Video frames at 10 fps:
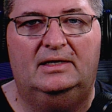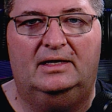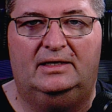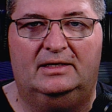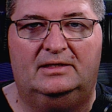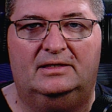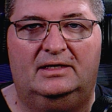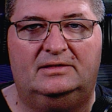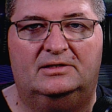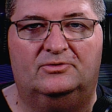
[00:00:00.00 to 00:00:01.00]
again
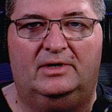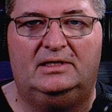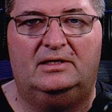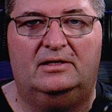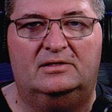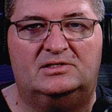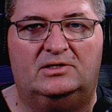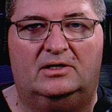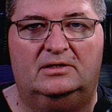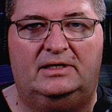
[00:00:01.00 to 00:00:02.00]
connected directly to the
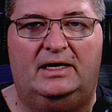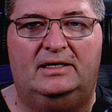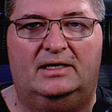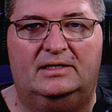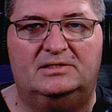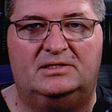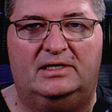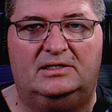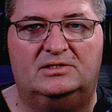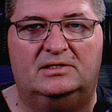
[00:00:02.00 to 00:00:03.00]
Scarlett
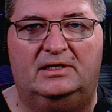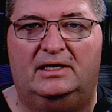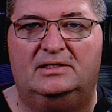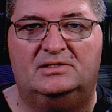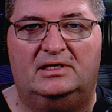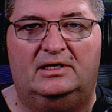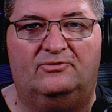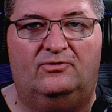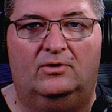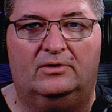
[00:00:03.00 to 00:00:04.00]
8i6, gain set at
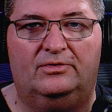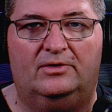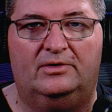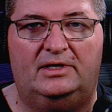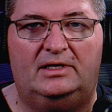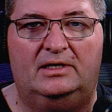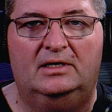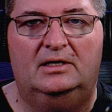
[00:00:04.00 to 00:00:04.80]
430,